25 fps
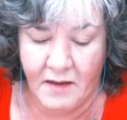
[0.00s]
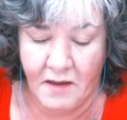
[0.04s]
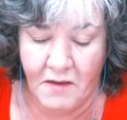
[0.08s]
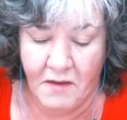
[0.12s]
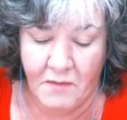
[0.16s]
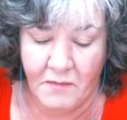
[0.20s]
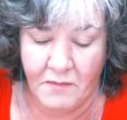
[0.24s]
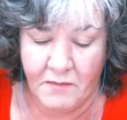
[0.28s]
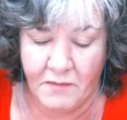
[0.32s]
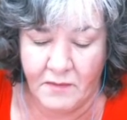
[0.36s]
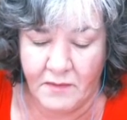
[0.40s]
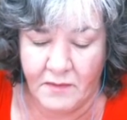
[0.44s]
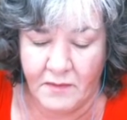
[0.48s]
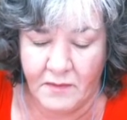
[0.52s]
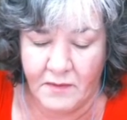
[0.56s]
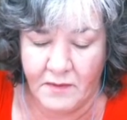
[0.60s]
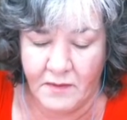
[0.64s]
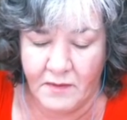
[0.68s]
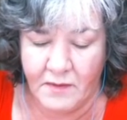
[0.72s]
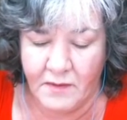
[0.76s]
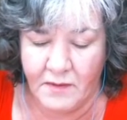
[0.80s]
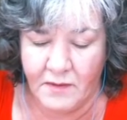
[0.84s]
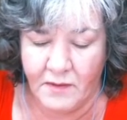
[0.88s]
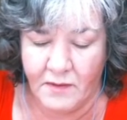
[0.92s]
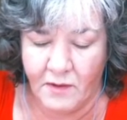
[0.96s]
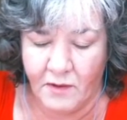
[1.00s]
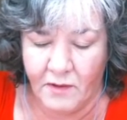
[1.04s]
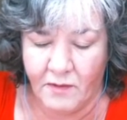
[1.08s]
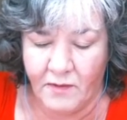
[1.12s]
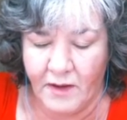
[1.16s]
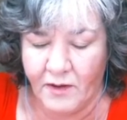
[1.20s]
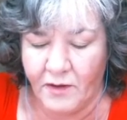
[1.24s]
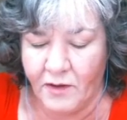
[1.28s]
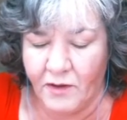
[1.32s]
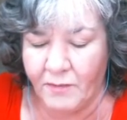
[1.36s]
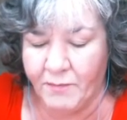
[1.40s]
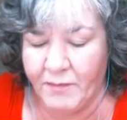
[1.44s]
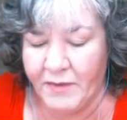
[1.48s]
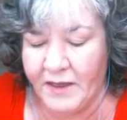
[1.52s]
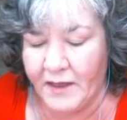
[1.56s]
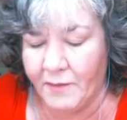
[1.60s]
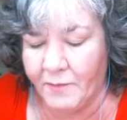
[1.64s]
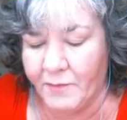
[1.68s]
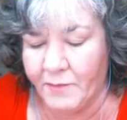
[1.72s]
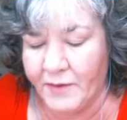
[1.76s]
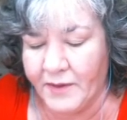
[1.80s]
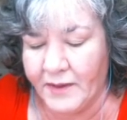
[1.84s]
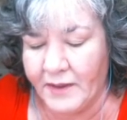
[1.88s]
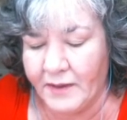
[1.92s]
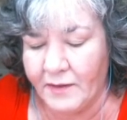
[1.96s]
No, or I could be
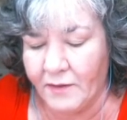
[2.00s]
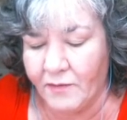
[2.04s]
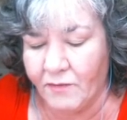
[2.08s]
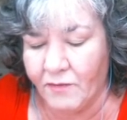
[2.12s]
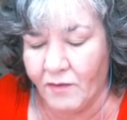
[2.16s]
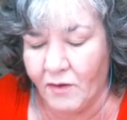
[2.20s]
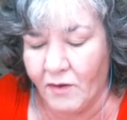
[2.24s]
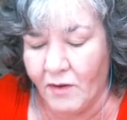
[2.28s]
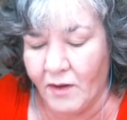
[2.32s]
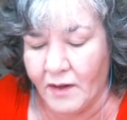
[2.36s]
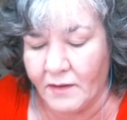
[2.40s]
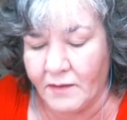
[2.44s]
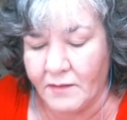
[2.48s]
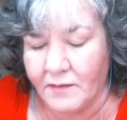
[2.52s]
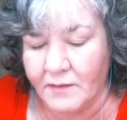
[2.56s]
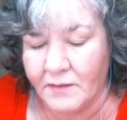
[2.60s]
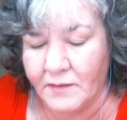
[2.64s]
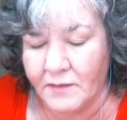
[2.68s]
completely wrong.